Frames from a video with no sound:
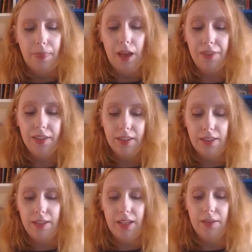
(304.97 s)
I think
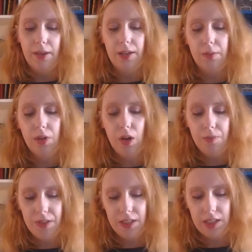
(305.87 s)
this is here. I mean,
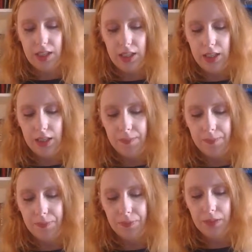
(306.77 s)
obviously,
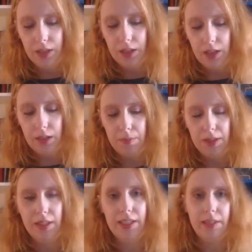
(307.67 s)

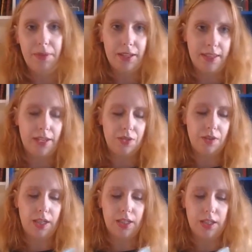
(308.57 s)
it's a little bit
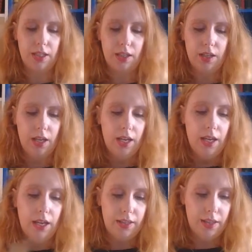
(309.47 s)
exaggerated
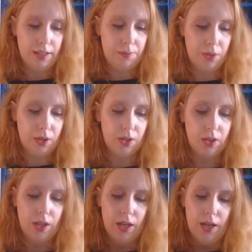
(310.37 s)
in this book,
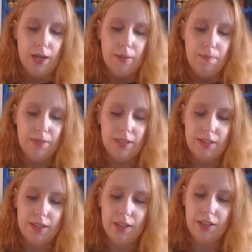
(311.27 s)
but
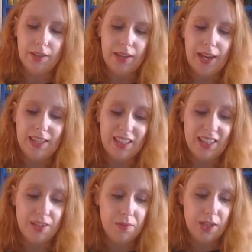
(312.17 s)
then on the other hand,
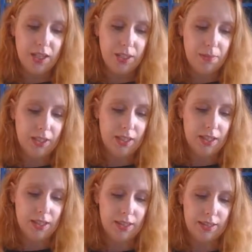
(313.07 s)
is it really?
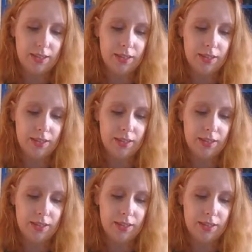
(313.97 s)
Because